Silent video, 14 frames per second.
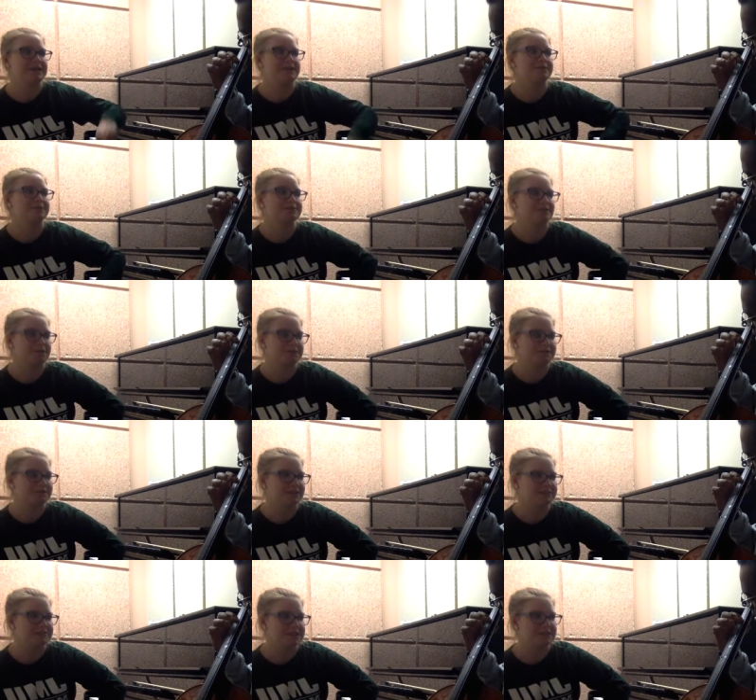down on your
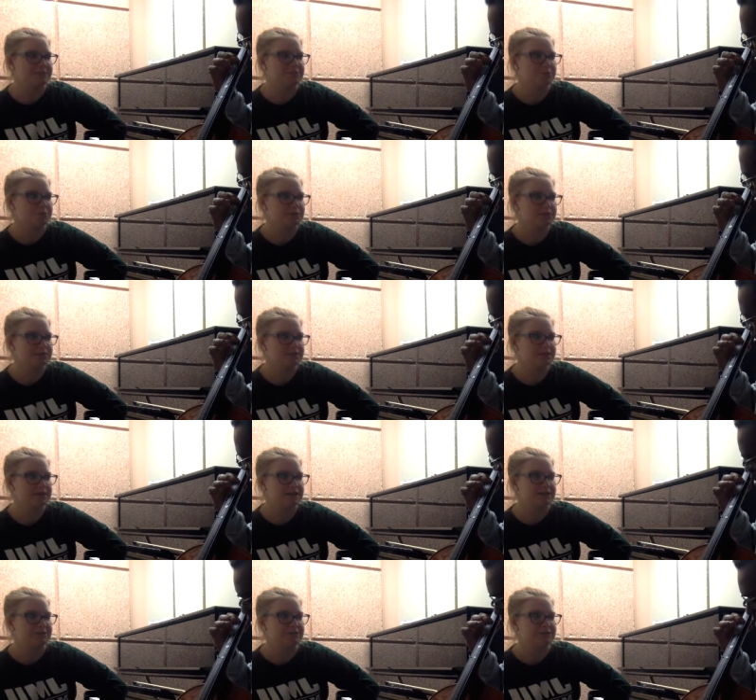left hand more. You need